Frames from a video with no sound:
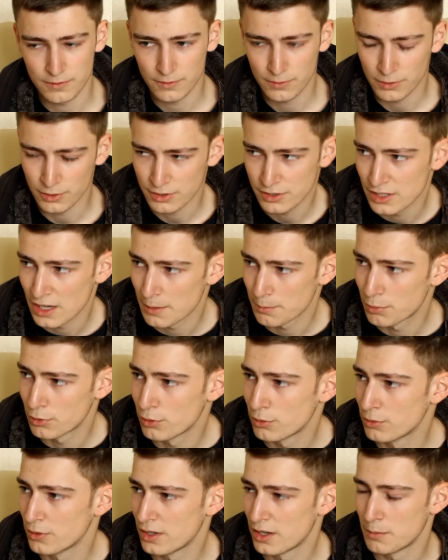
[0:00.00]
for
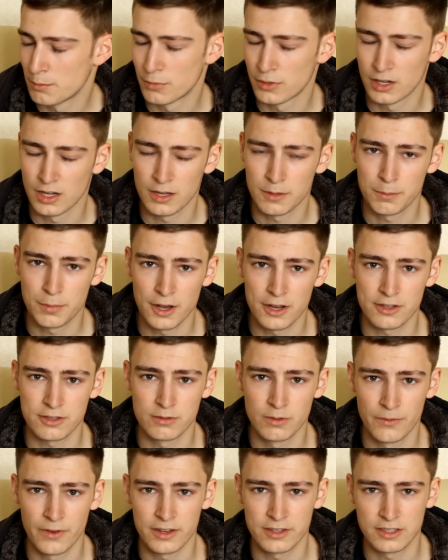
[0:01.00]
example, in my
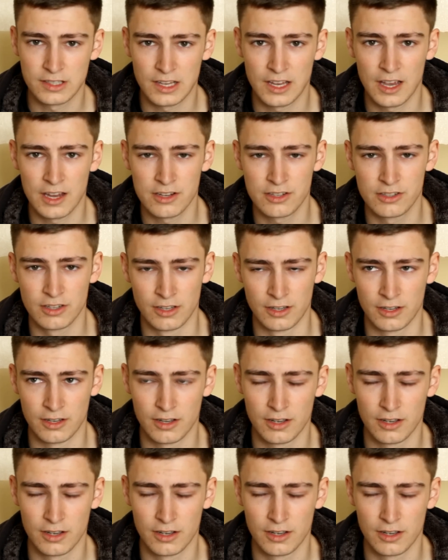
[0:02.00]
personal investigation